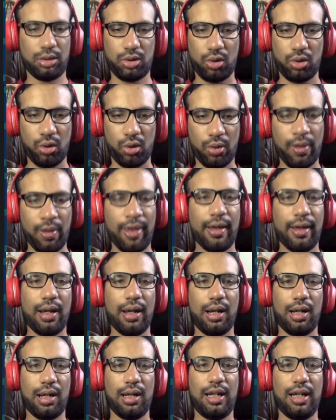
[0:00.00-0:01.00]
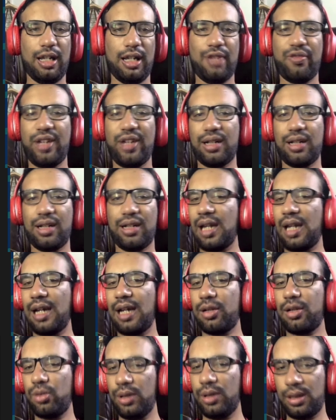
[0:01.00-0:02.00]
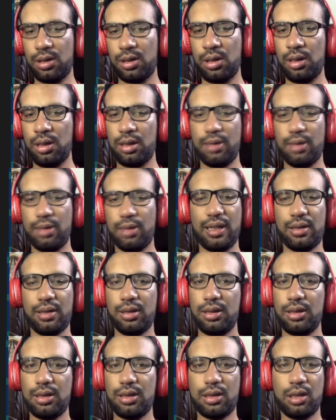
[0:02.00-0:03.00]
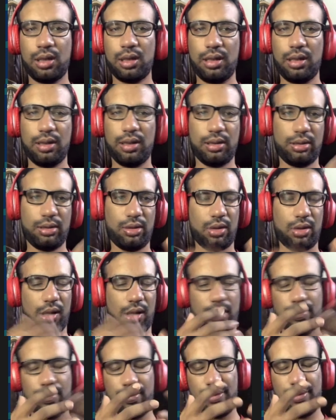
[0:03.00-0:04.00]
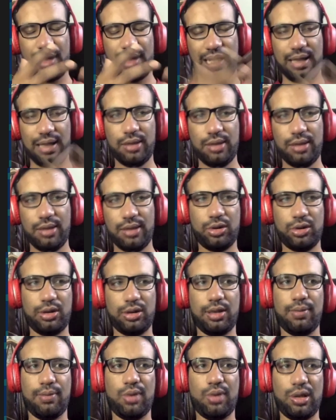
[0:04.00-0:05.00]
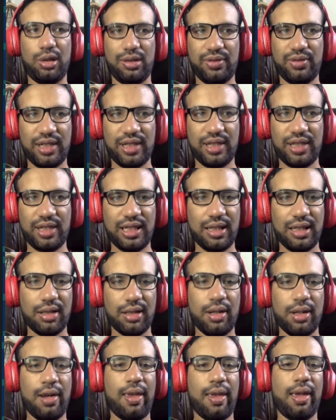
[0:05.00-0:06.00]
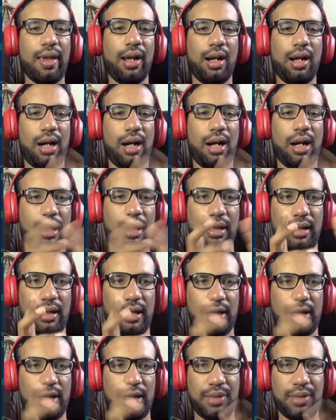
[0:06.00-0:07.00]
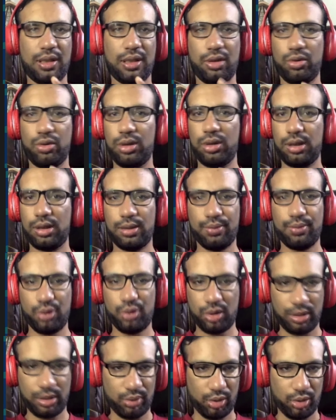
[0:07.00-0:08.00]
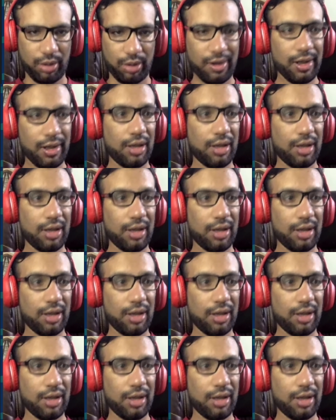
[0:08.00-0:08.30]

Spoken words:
So in fact, it actually calls a method called a draw behind, which is a modifier on that particular composable.